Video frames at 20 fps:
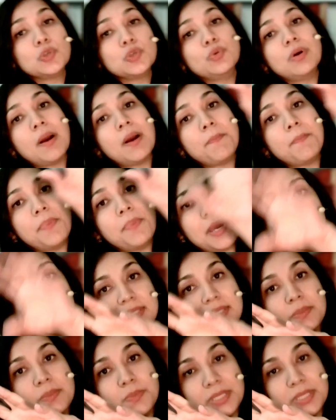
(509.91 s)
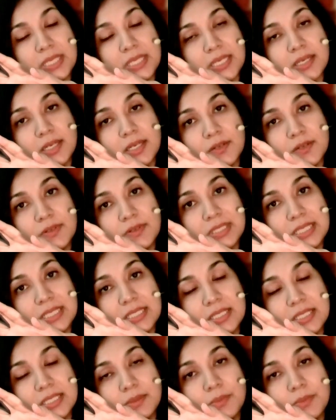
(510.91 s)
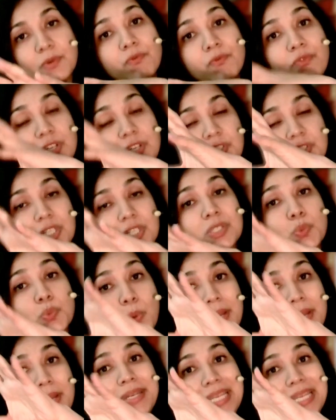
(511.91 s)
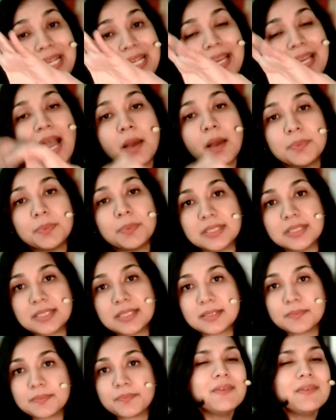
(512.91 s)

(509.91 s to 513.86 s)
to parasympathetic nervous system, which is where healing happens.